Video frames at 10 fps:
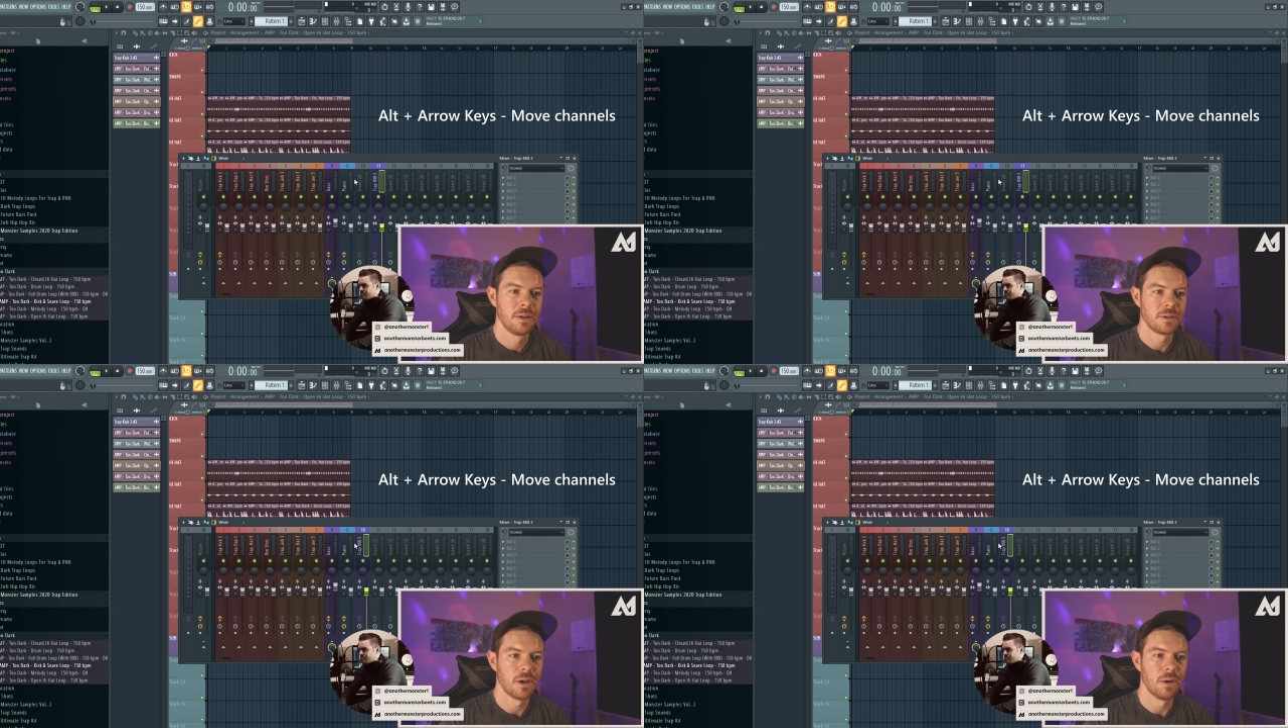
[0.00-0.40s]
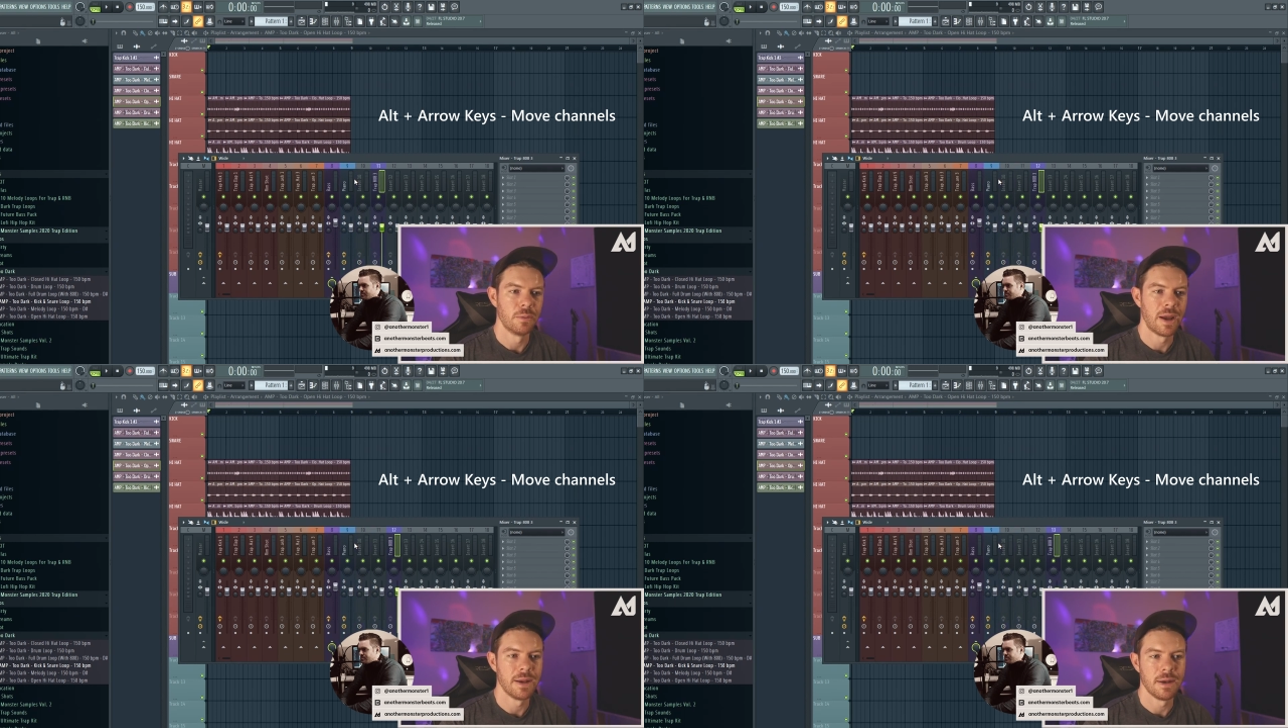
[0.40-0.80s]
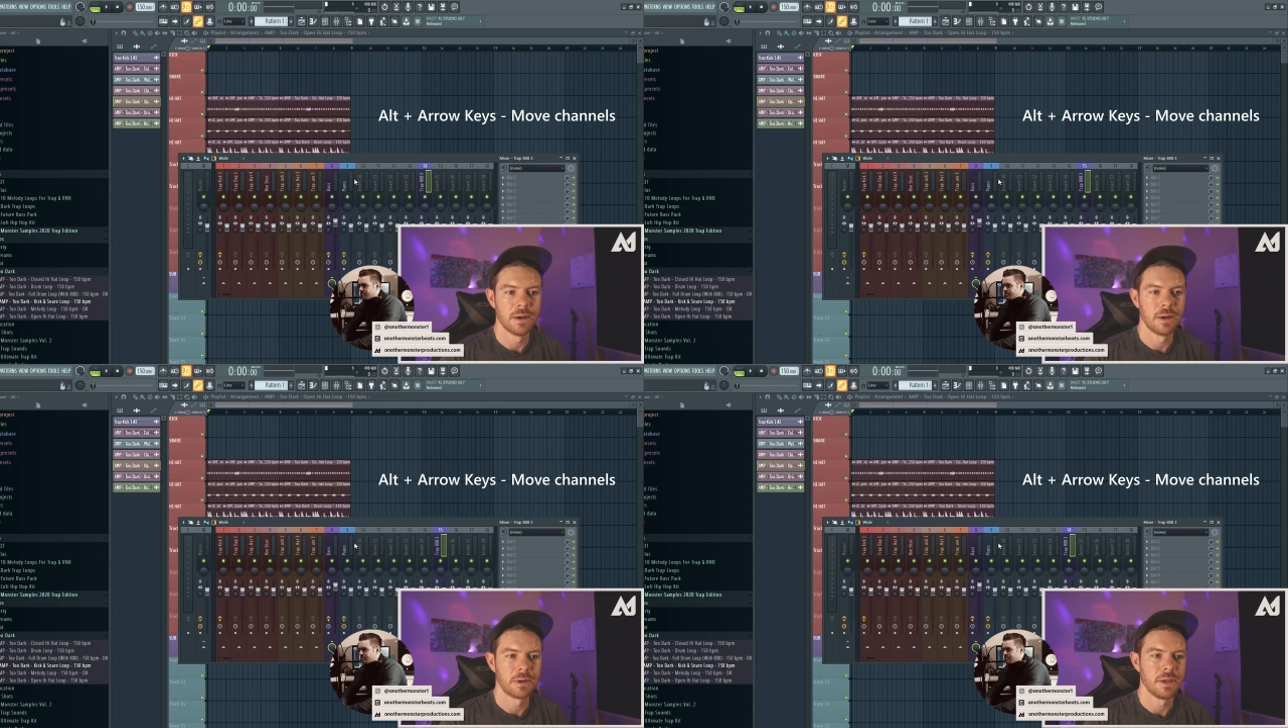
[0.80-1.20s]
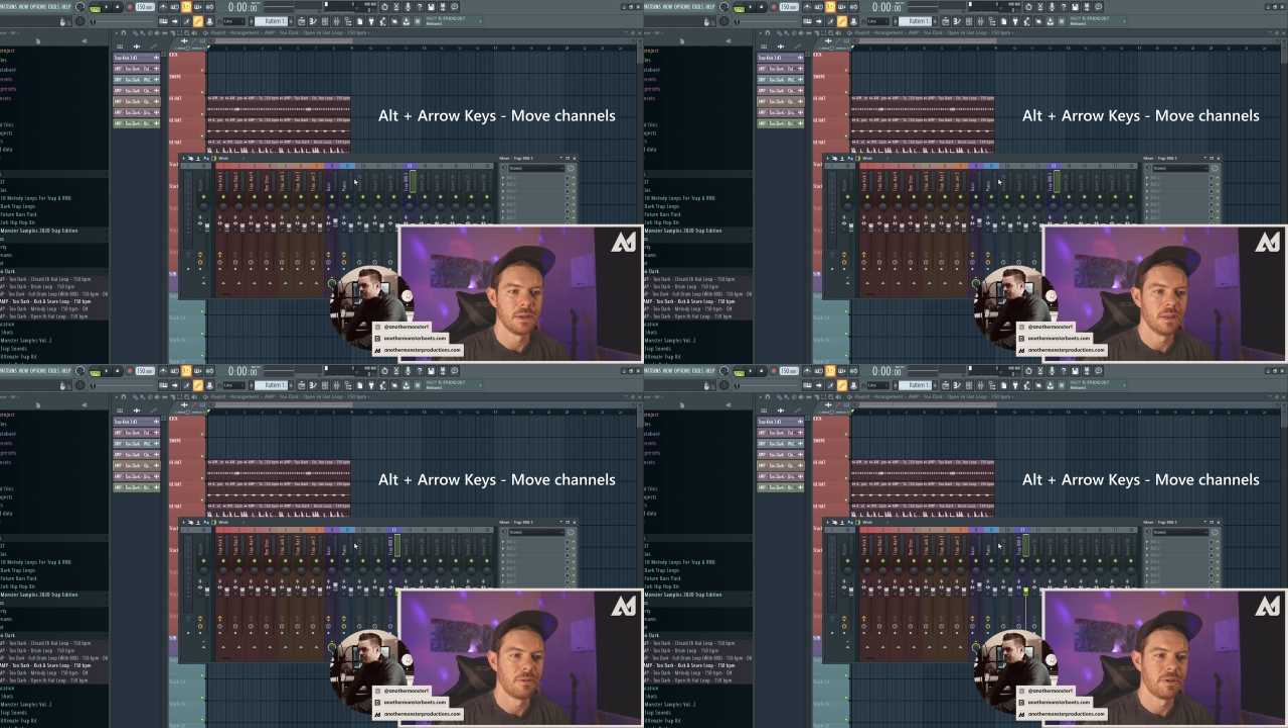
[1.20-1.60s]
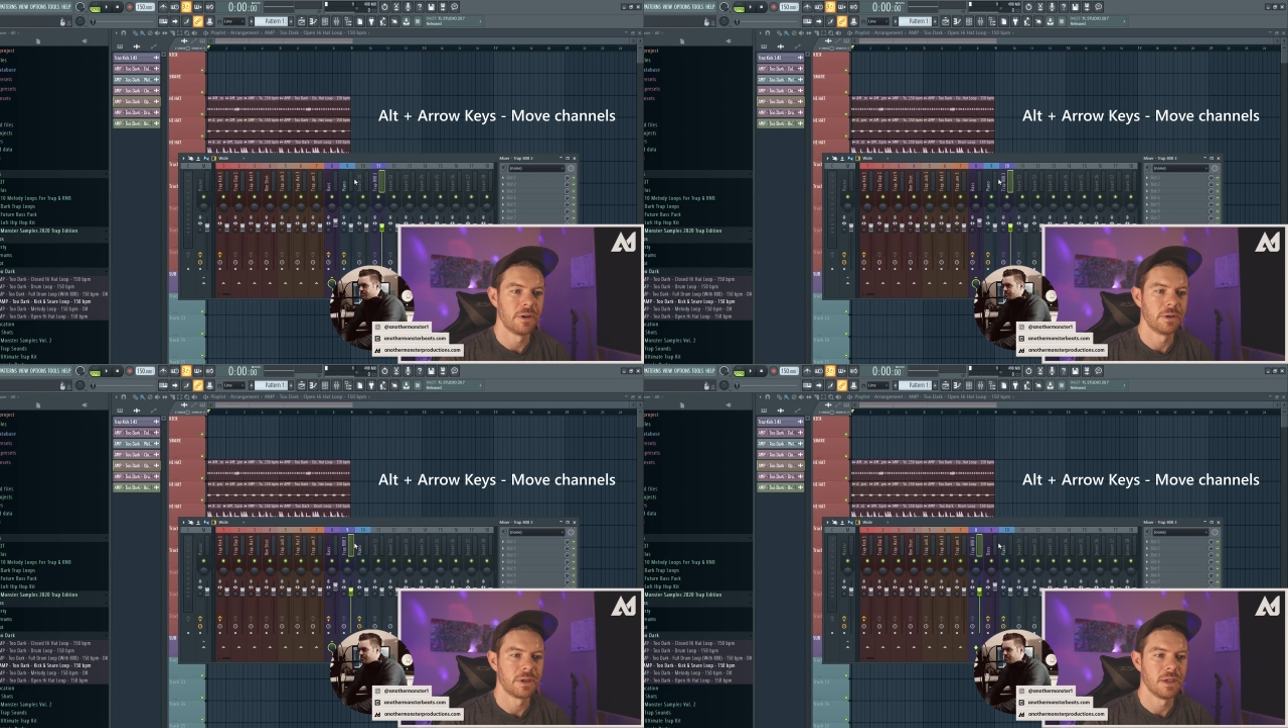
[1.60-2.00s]
So right arrow key, left
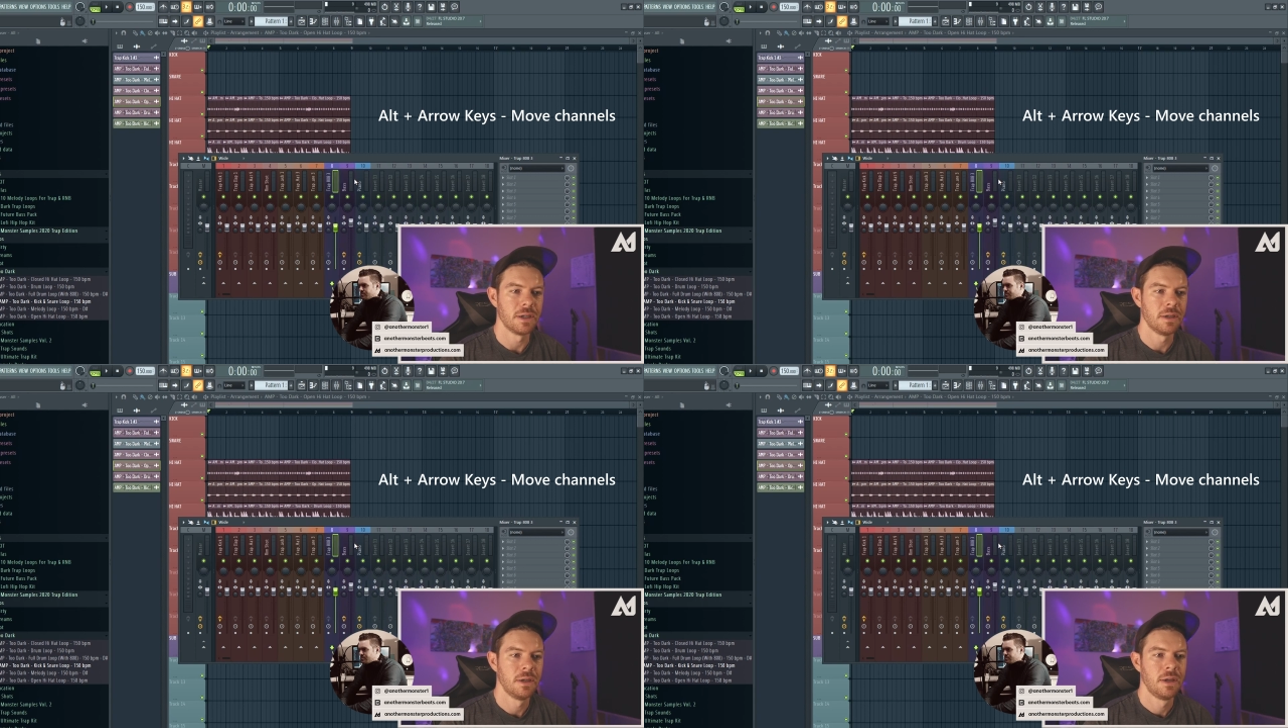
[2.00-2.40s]
arrow key,